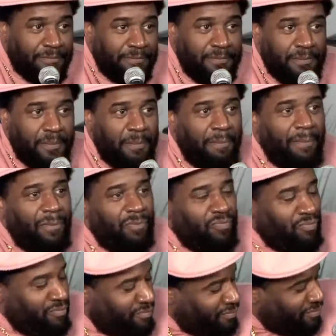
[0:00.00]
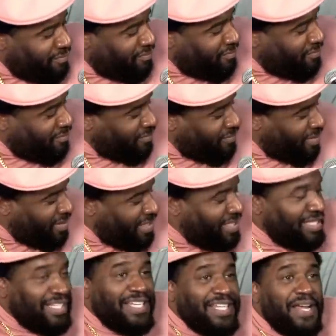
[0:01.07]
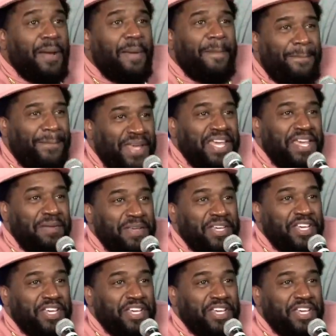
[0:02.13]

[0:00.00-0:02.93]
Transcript: Like I can think, yep, he Ike would have had some of them on.